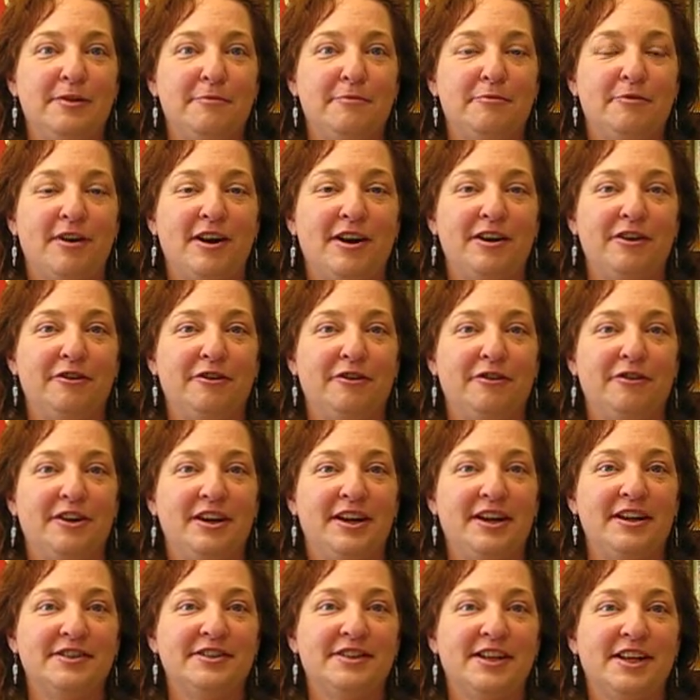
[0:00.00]
Prior
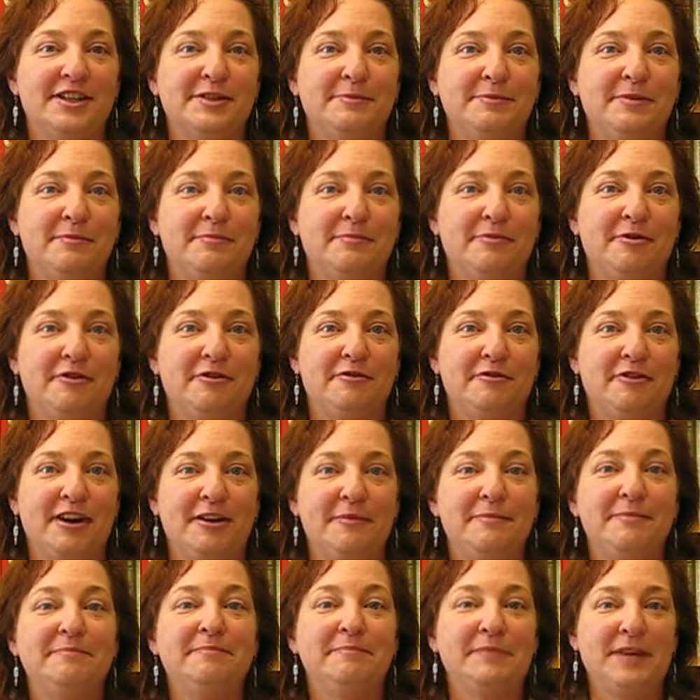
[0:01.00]
Learning Assessment
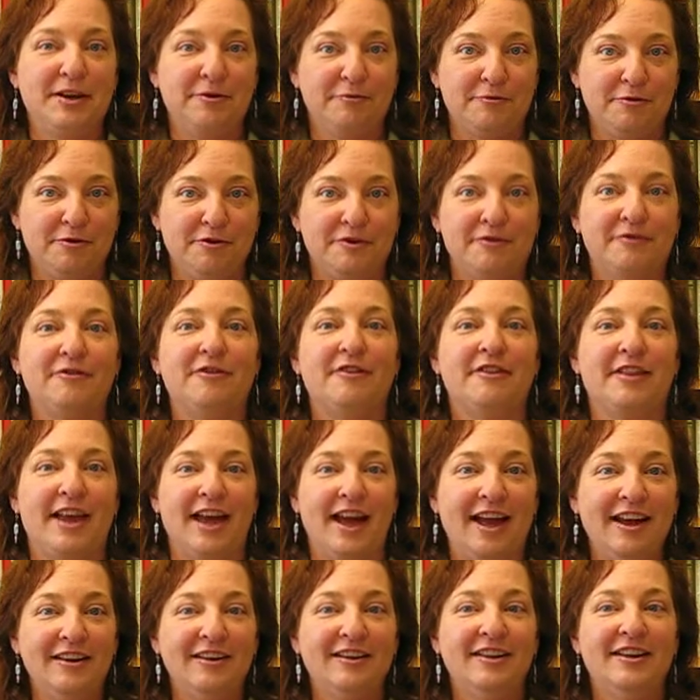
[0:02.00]
Program, enrolled for
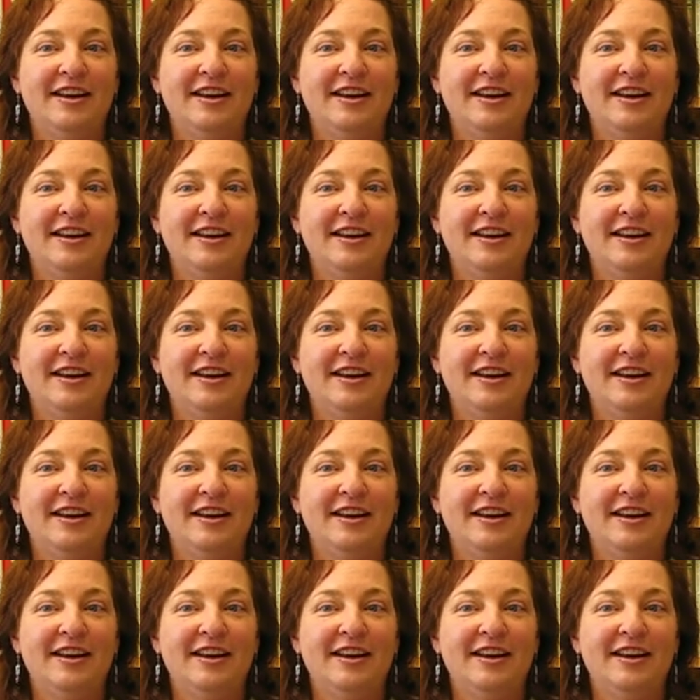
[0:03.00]
that.